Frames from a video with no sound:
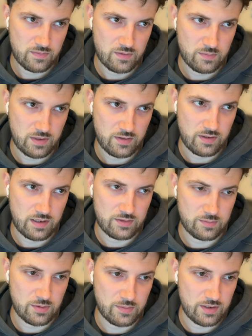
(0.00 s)

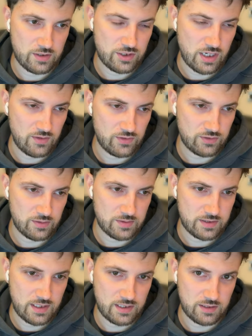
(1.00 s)
That's probably a JavaScript
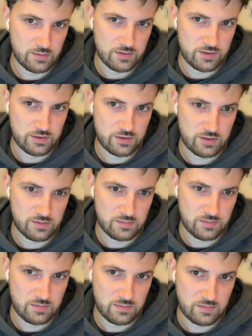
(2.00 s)
setting, I would assume.